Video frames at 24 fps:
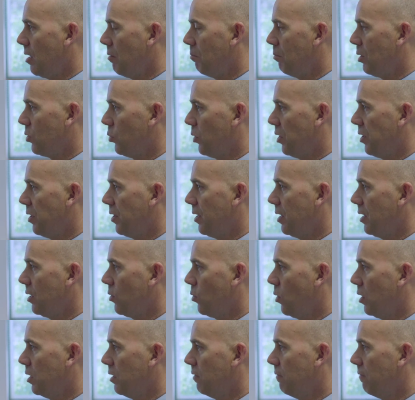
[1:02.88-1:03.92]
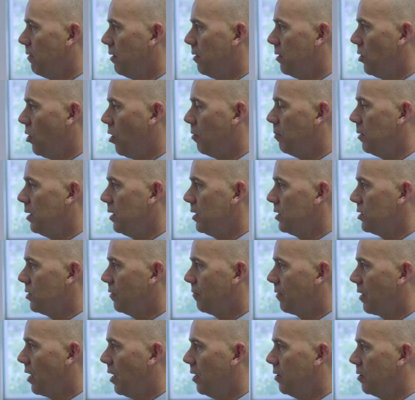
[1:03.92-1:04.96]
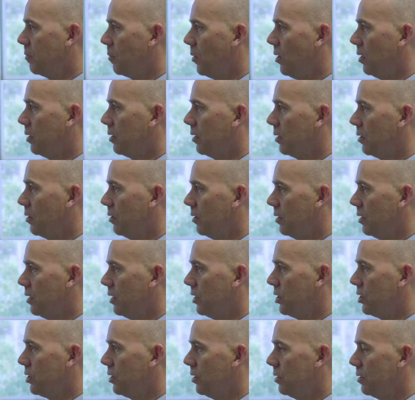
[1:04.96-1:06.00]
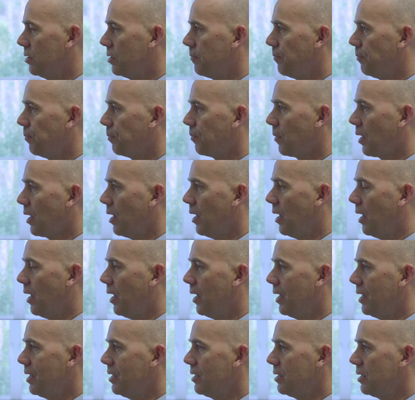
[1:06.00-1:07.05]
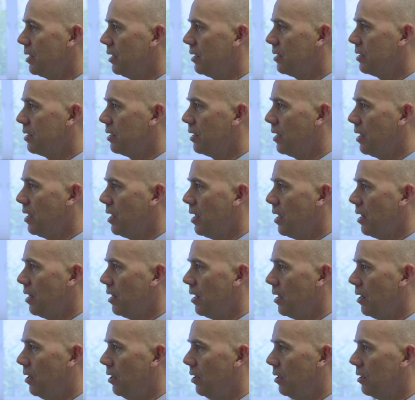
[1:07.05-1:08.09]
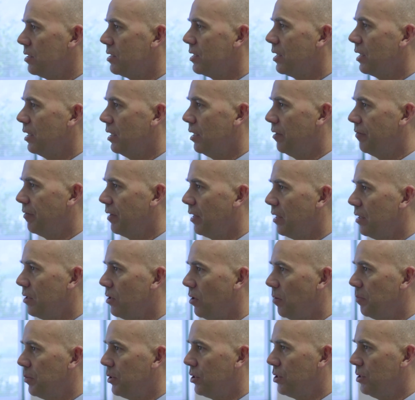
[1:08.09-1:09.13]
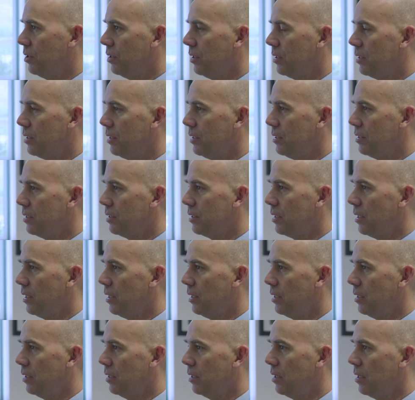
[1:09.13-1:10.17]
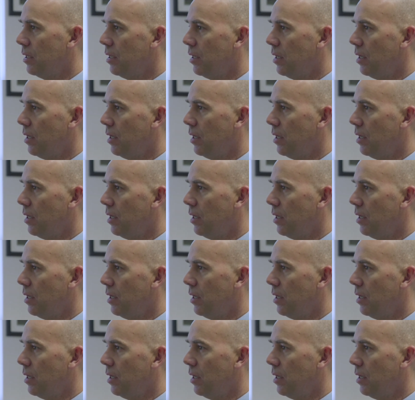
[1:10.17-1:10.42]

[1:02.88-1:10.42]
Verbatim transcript: but we think one of the anomalies of current market conditions uh, is that there are significant opportunities in